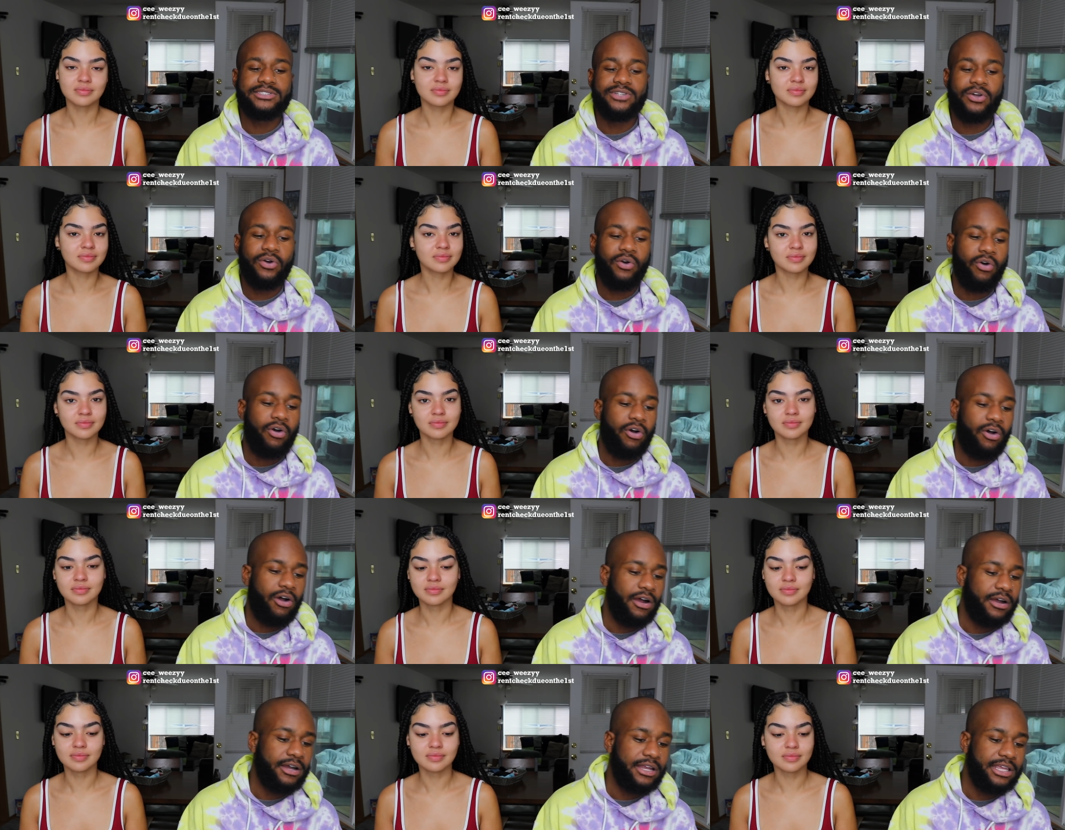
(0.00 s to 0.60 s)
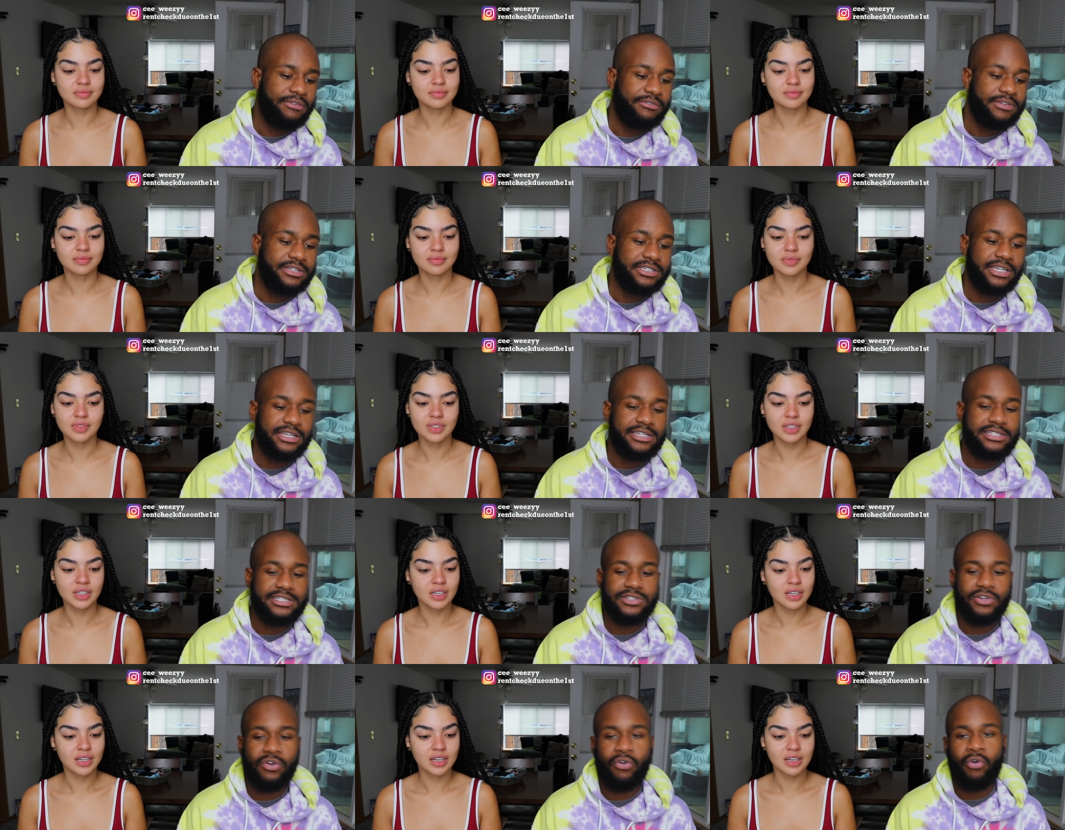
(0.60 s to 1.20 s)
Speaker 1: so hard to even
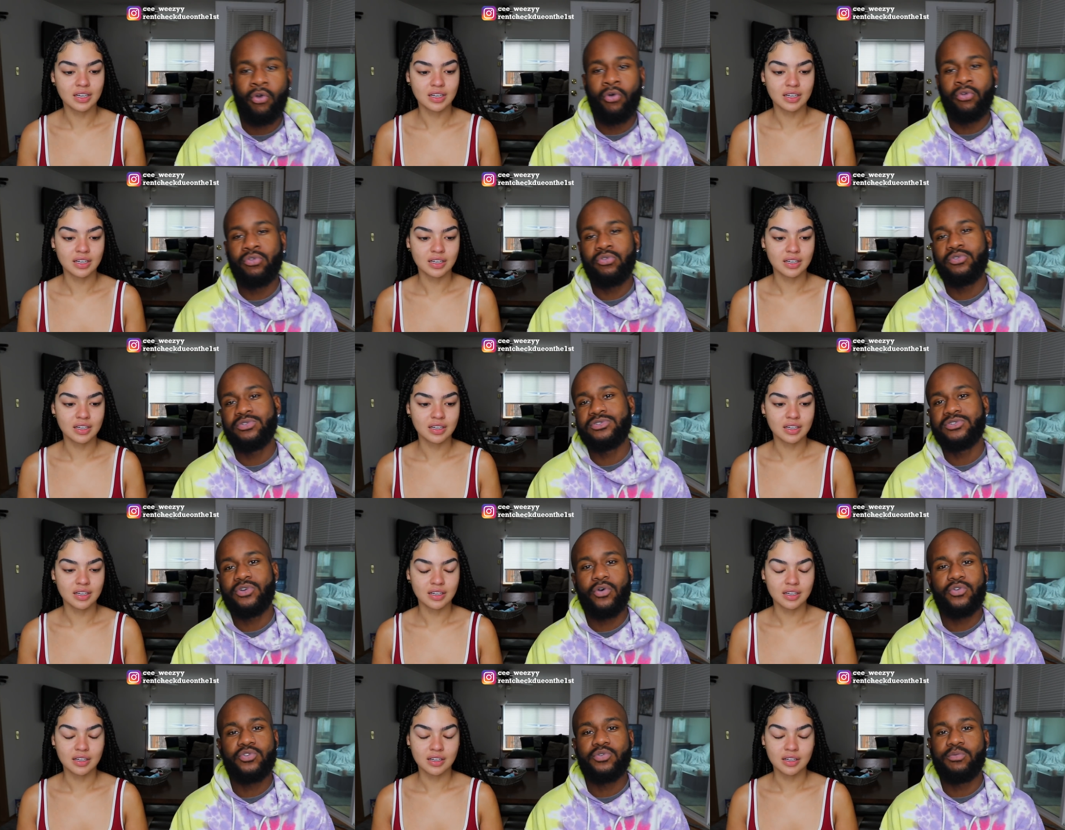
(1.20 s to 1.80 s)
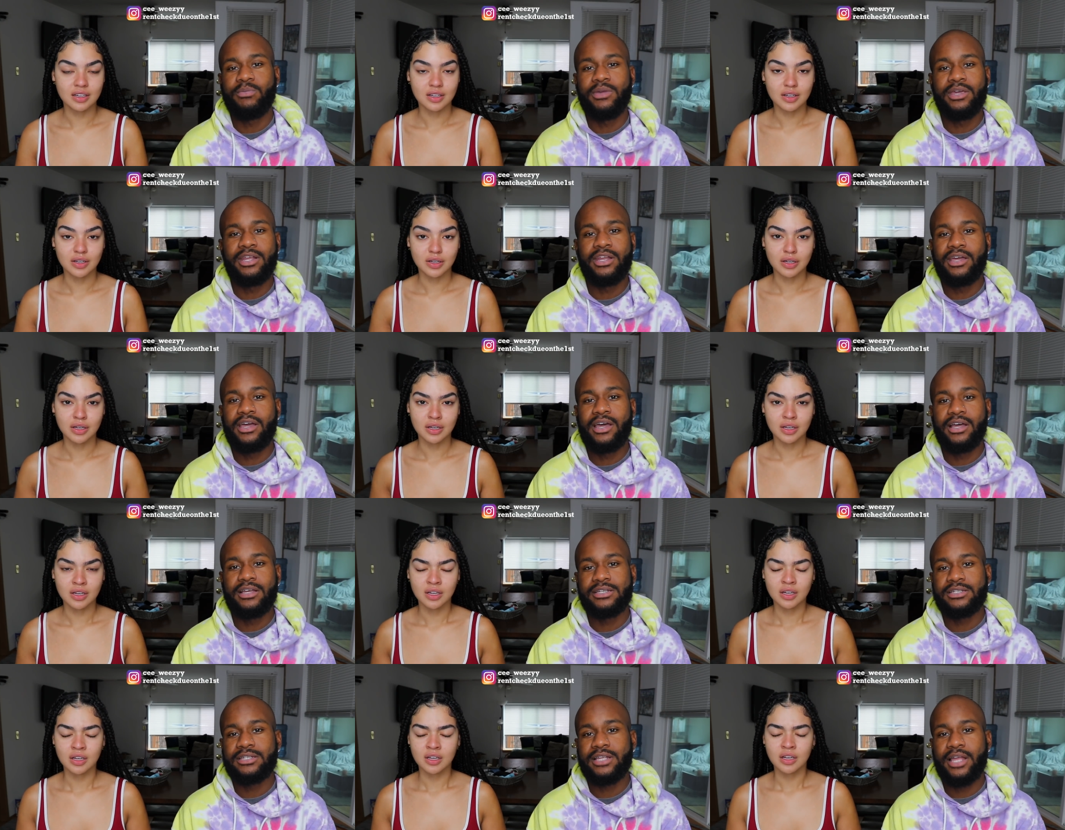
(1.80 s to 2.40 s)
just scroll through social media
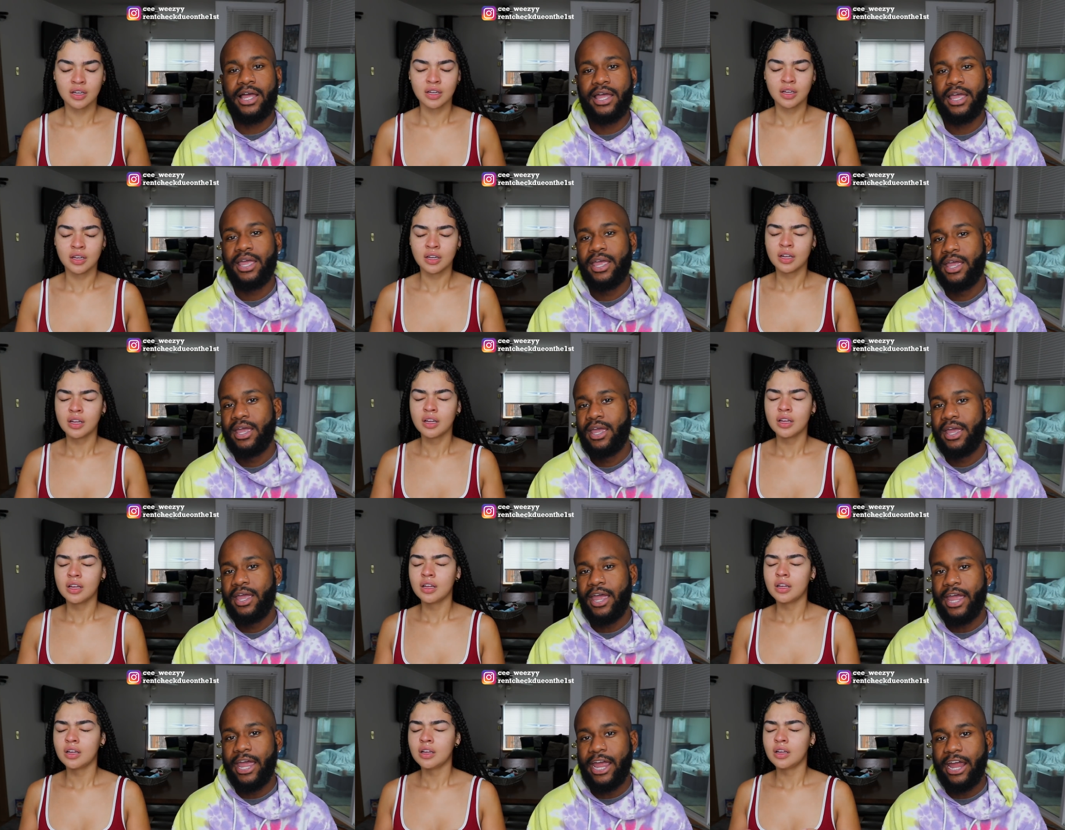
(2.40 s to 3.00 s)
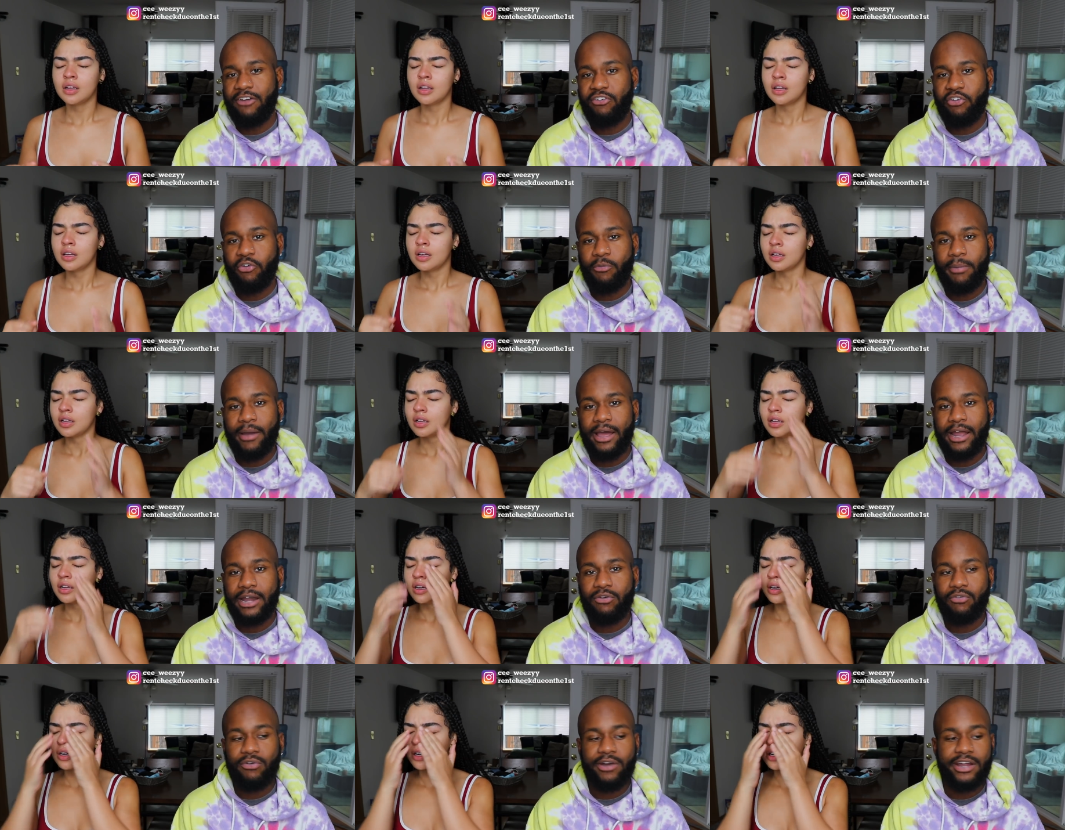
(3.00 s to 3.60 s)
because like
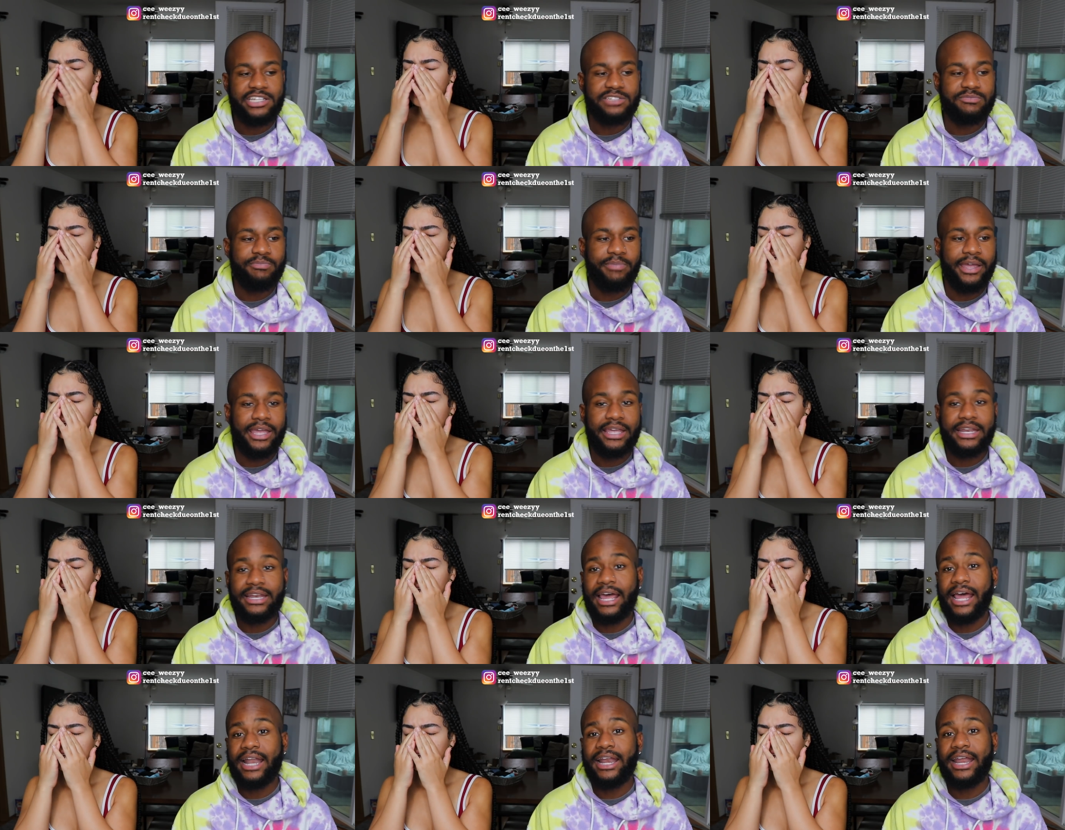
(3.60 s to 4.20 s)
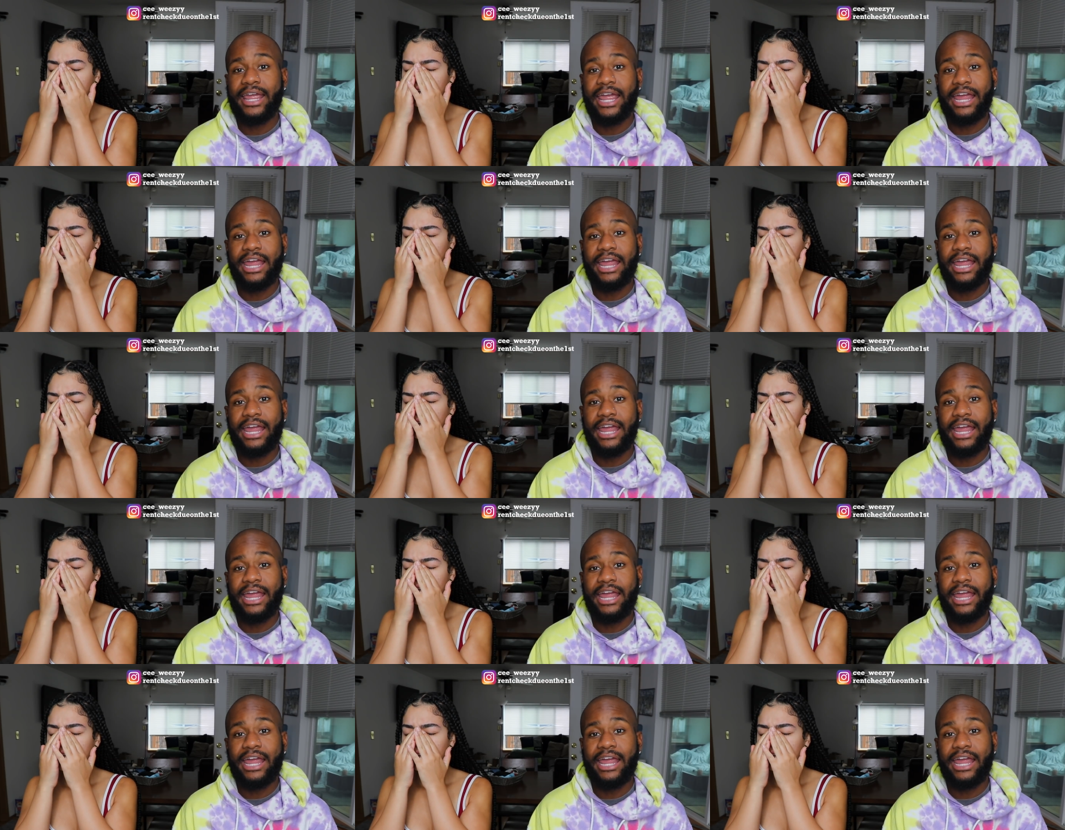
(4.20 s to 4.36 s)
everybody race baiting out of